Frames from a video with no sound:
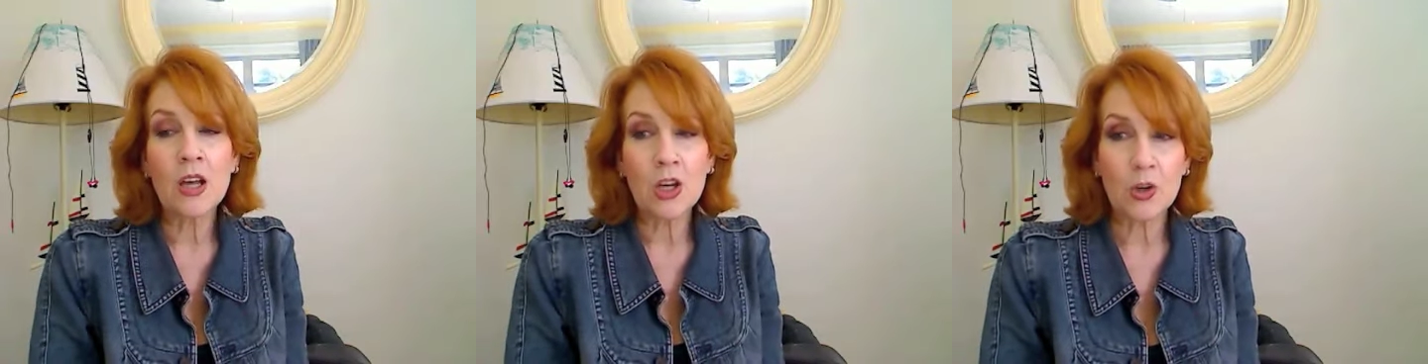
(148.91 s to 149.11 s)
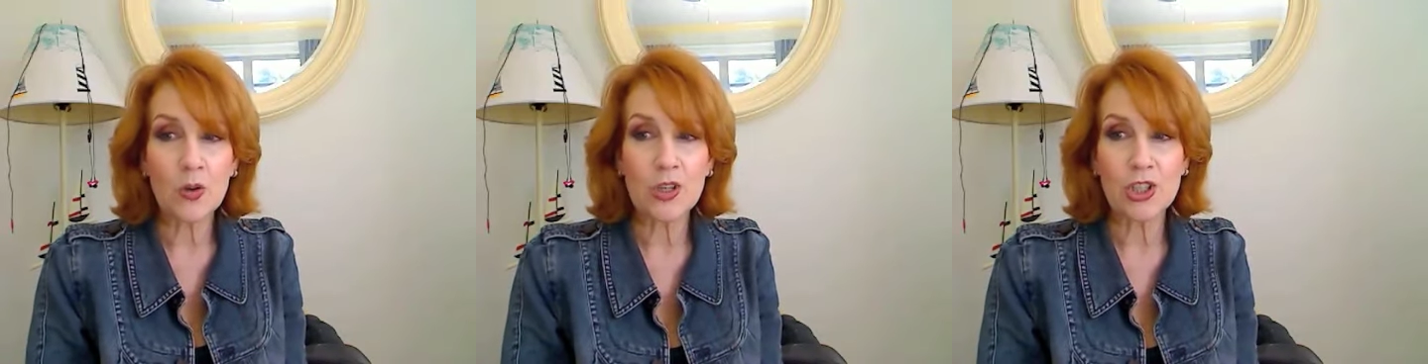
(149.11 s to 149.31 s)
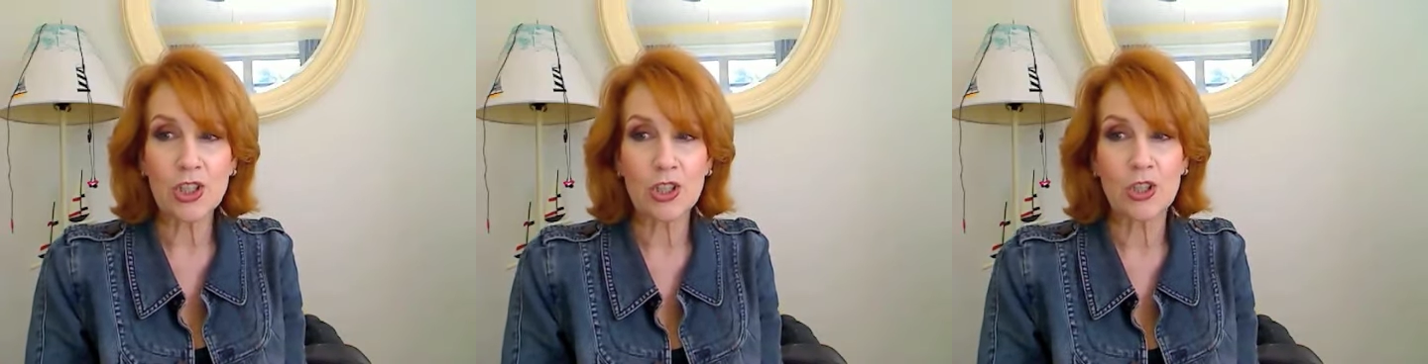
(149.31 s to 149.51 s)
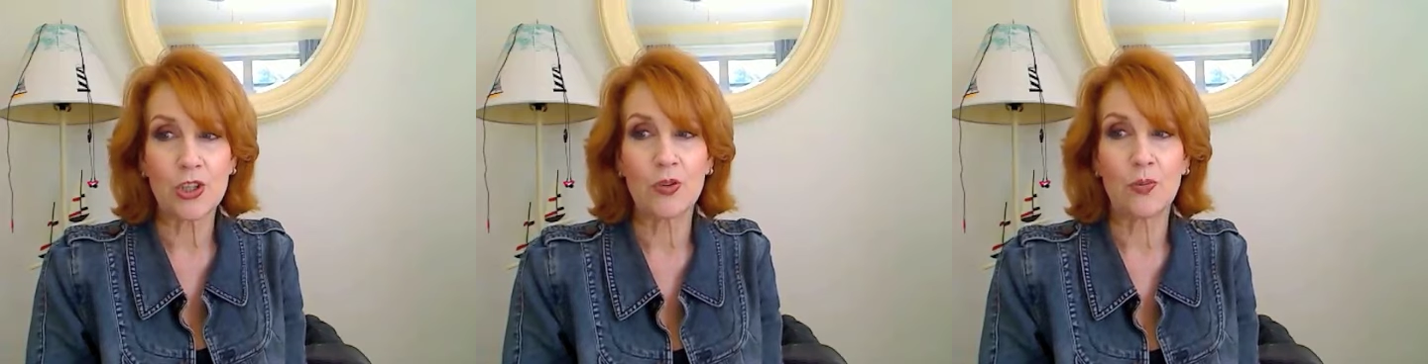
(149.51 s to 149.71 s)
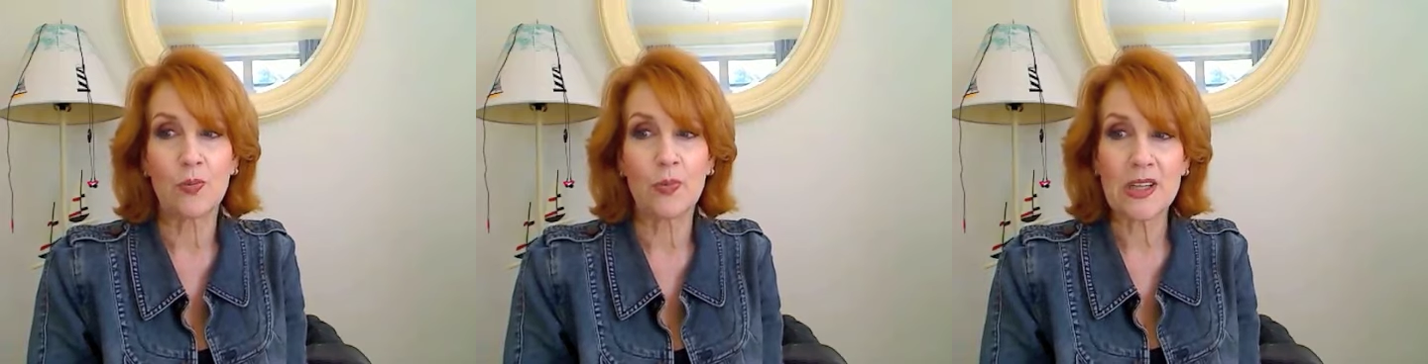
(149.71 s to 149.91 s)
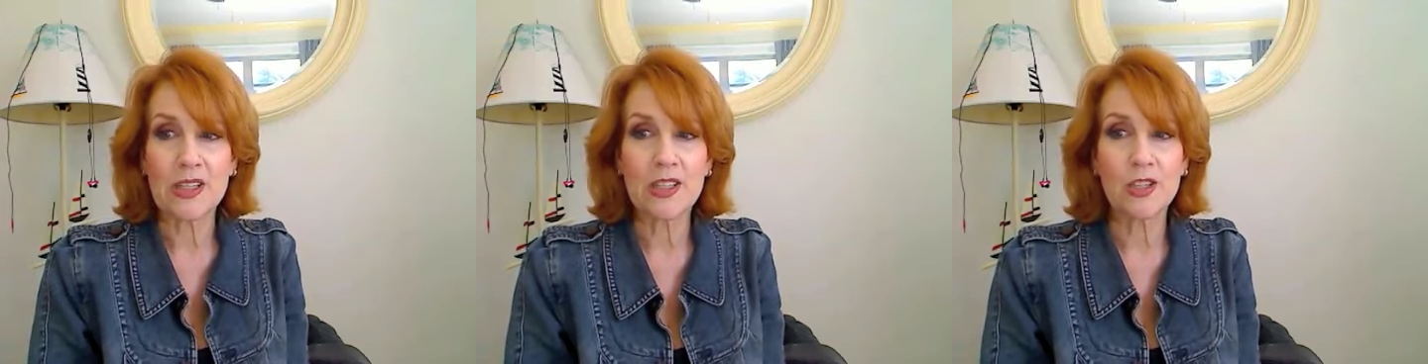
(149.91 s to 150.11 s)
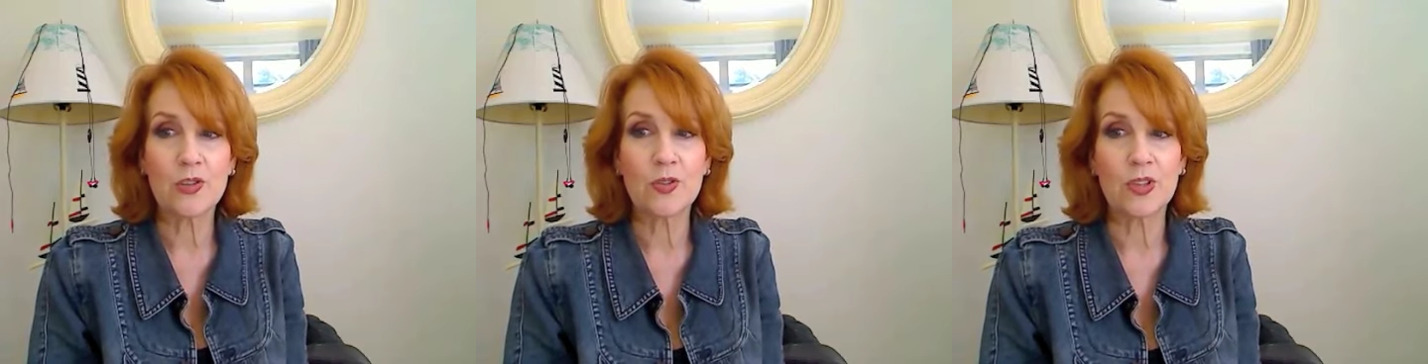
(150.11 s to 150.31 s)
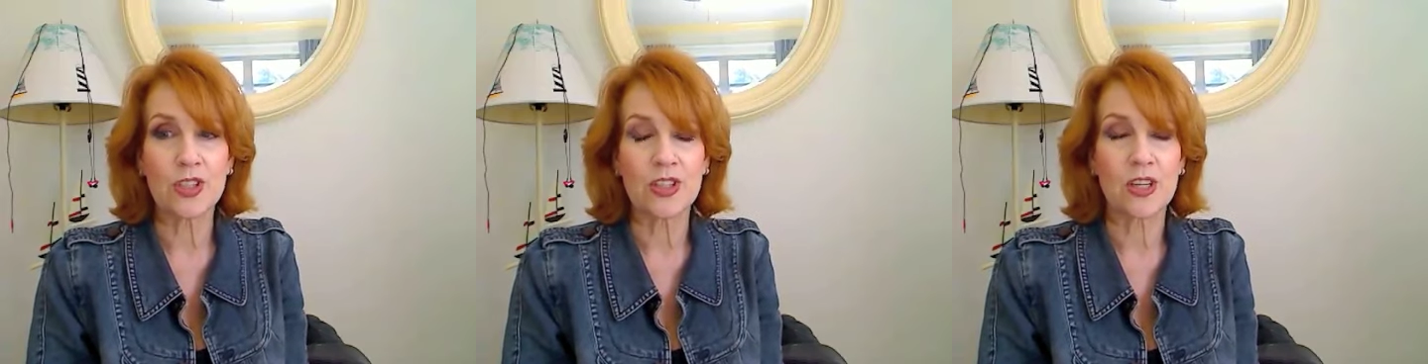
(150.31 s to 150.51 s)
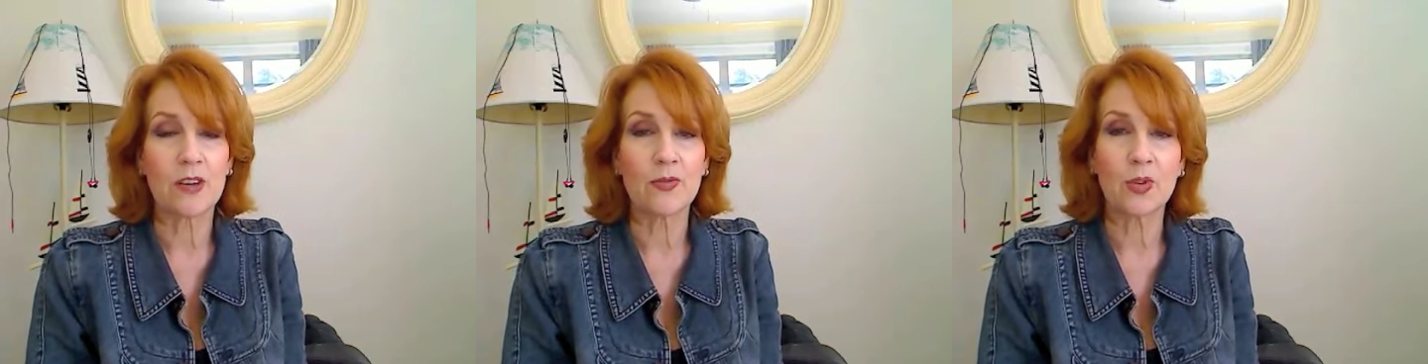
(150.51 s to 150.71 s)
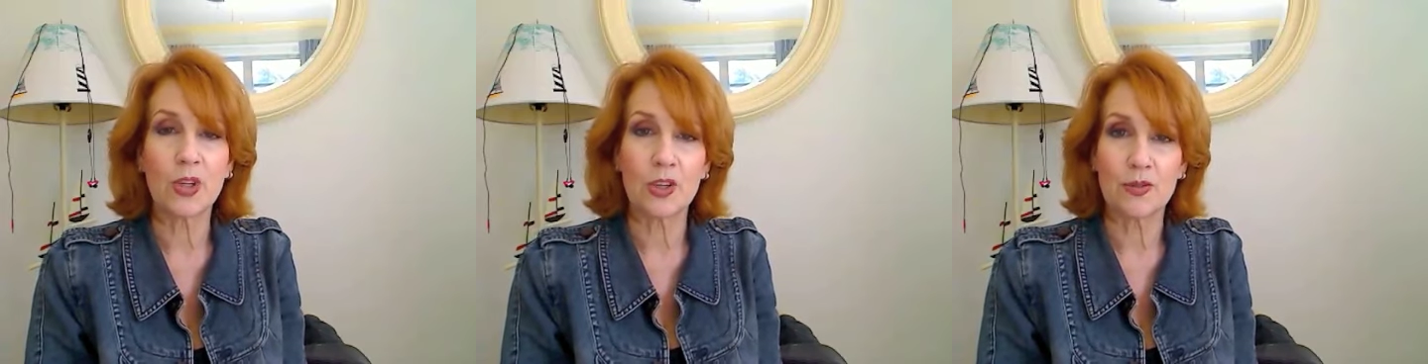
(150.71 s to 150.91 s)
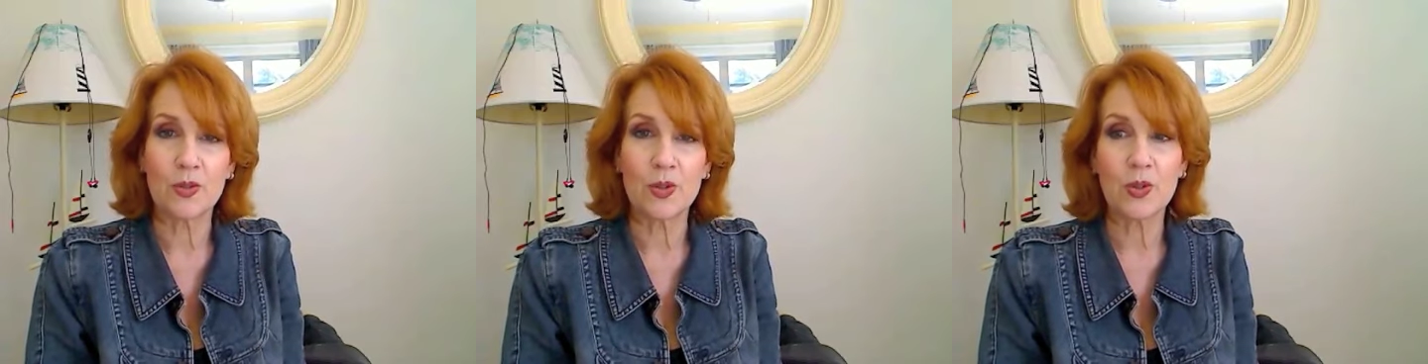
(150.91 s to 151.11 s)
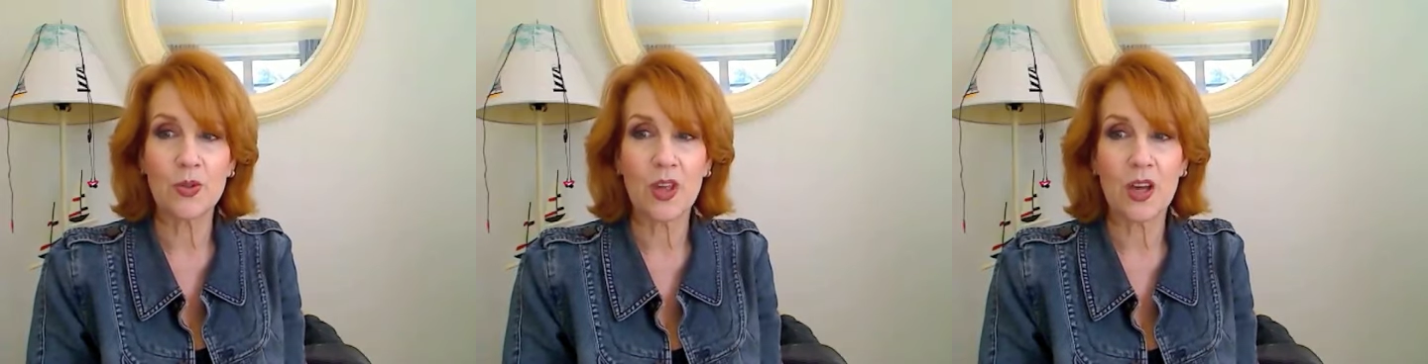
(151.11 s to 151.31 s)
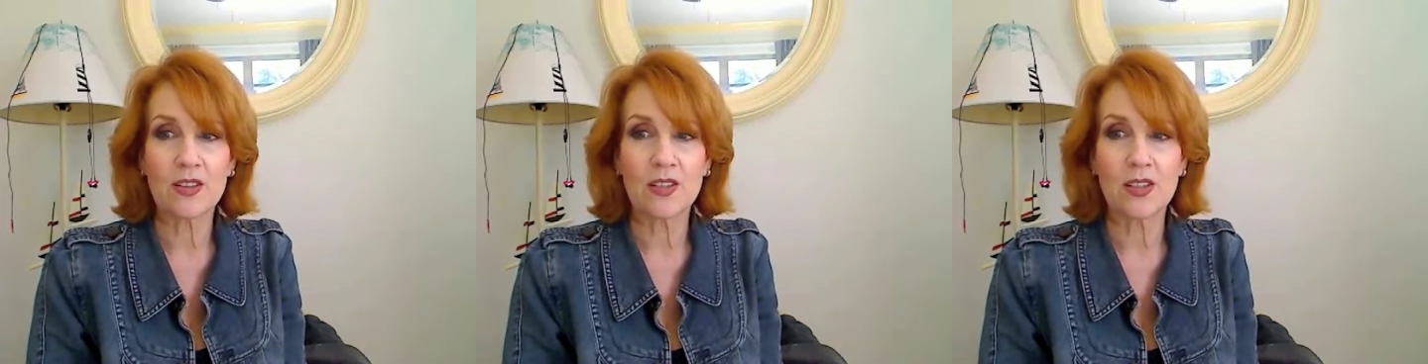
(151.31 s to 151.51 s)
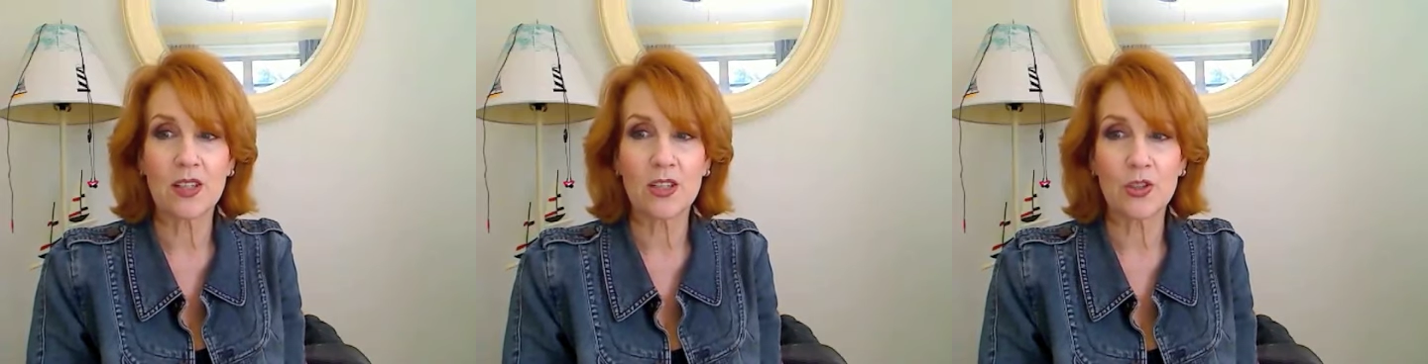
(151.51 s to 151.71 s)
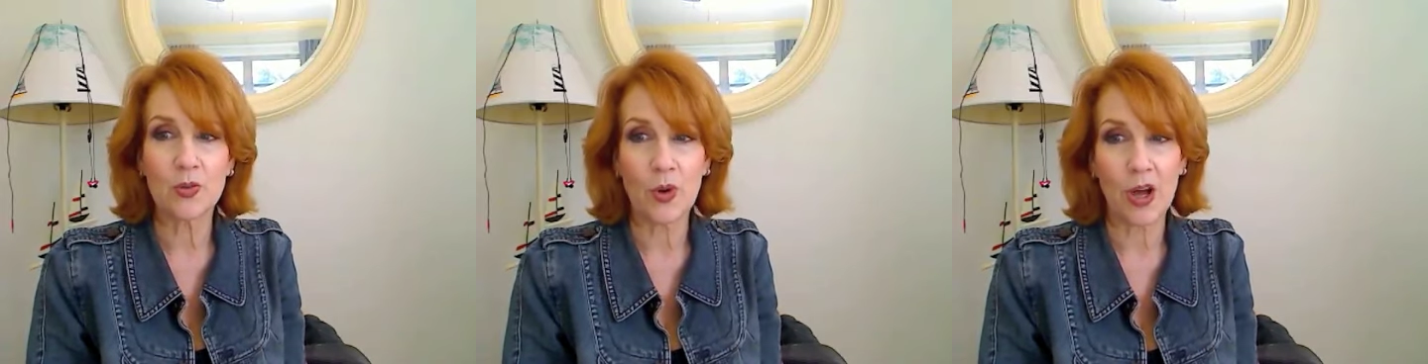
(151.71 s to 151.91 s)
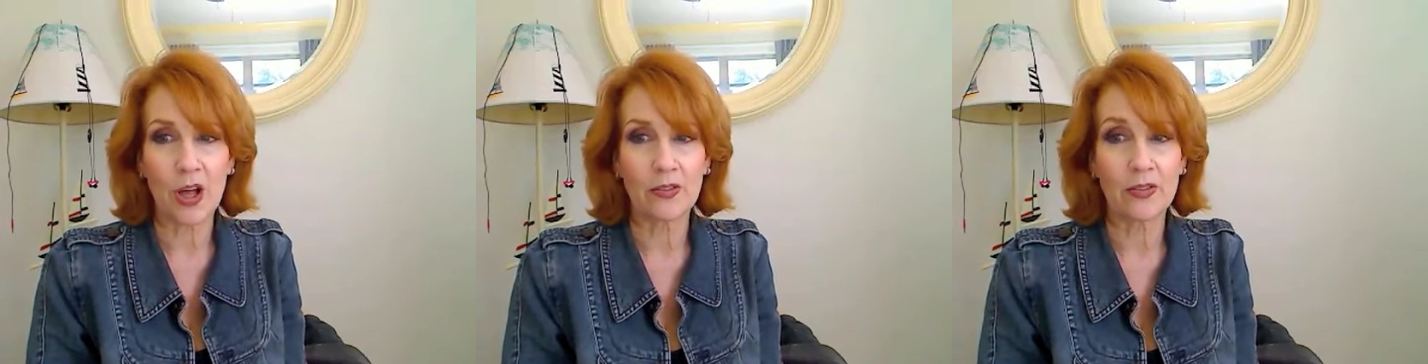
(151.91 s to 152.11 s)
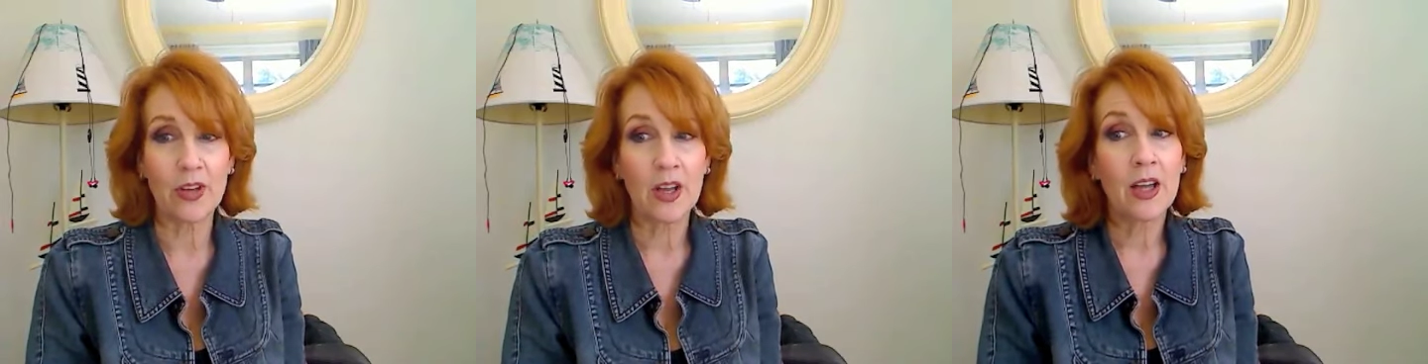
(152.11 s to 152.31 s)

Question 2, best new discovery of 2012.